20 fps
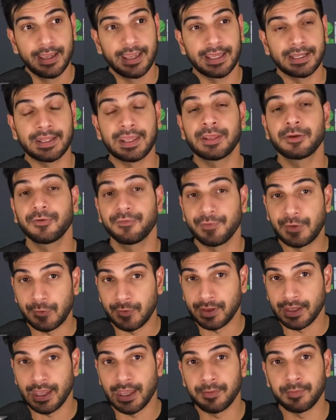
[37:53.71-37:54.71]
and
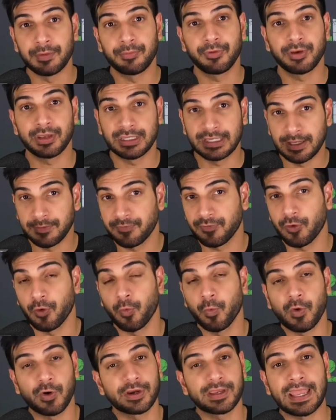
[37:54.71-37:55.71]
interviewing him and bringing him for a
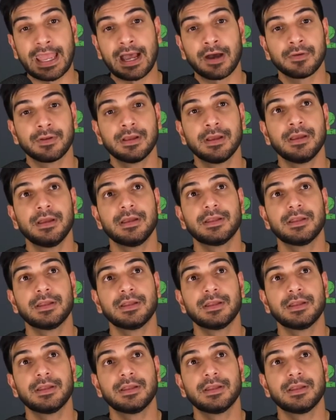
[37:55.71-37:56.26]
workout